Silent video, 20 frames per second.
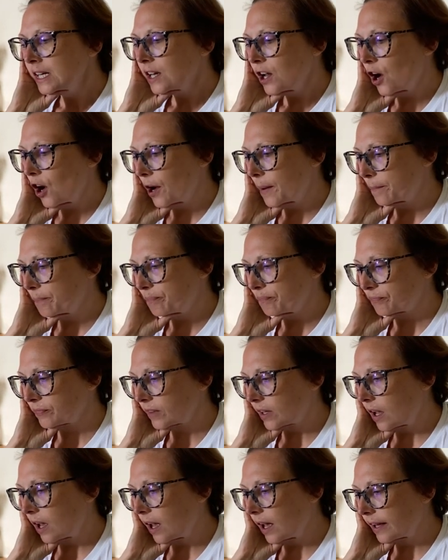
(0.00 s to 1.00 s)
um,
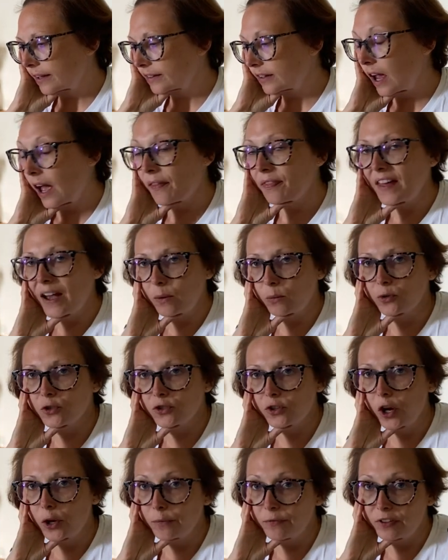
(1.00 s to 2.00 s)
and and that would
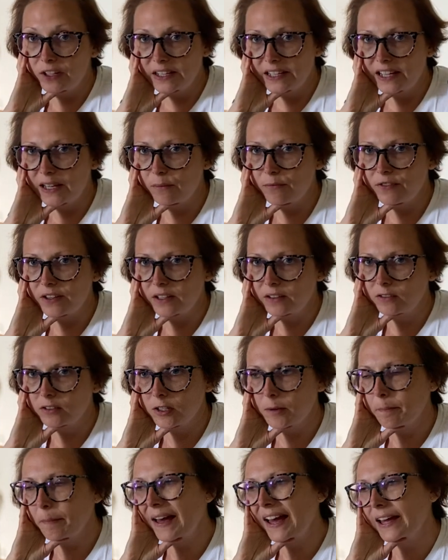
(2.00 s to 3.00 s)
hopefully keep things
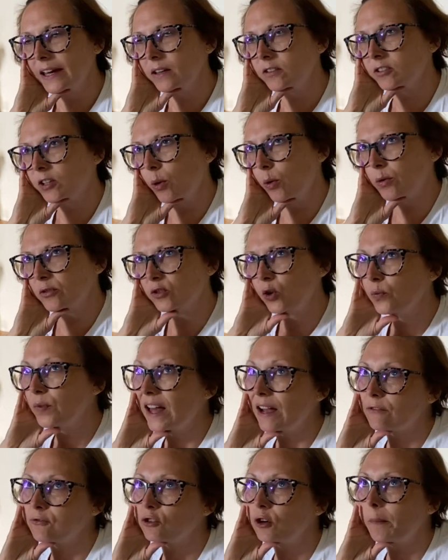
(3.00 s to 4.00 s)
at bay. So I was on
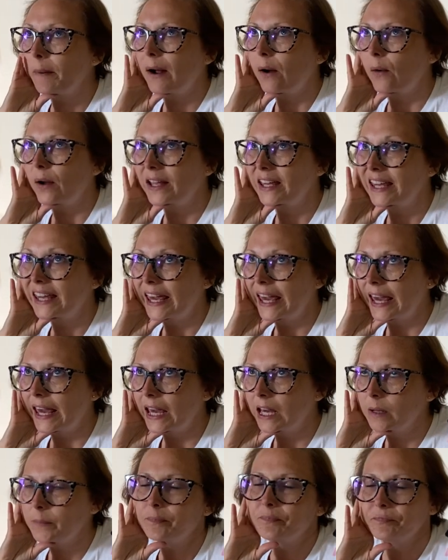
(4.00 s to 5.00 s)
that for about a
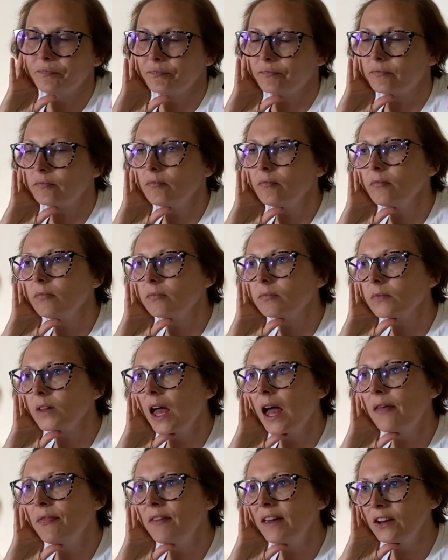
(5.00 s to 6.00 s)
year,
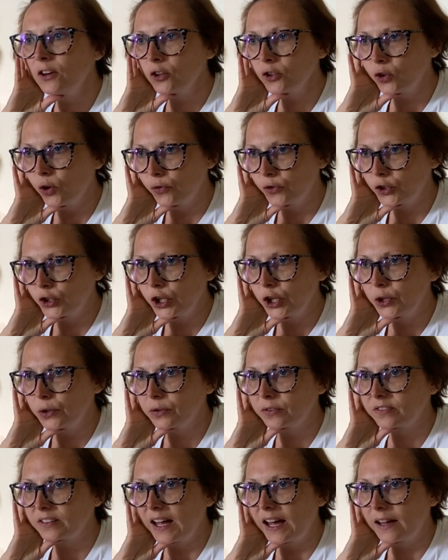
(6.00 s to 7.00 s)
and then I got the
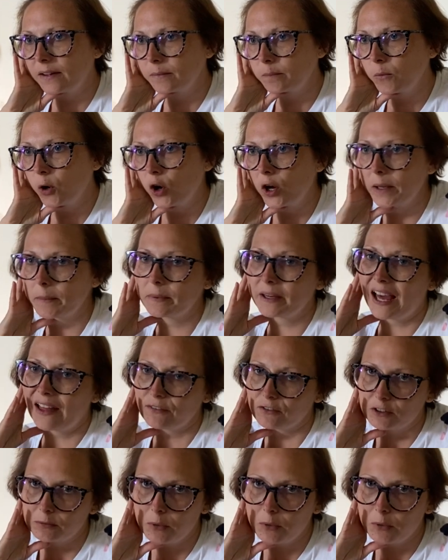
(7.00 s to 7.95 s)
news that my cancer